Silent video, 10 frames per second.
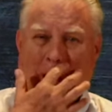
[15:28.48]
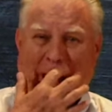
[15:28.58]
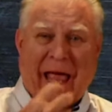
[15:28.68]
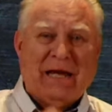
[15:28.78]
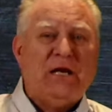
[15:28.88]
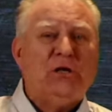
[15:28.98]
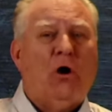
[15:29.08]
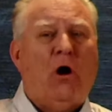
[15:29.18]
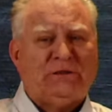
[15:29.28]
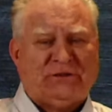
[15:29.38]
And it
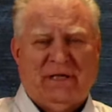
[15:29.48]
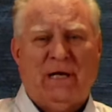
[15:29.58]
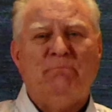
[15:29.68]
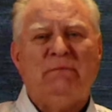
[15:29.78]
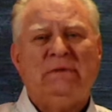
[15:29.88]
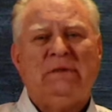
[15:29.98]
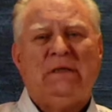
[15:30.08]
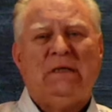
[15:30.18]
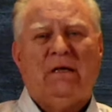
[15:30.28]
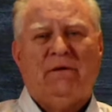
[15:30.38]
cost them
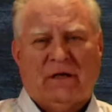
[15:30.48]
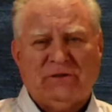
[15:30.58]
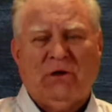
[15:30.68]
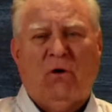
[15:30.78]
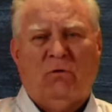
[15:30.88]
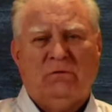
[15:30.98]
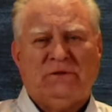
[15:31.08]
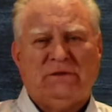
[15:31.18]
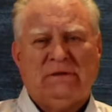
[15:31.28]
their souls.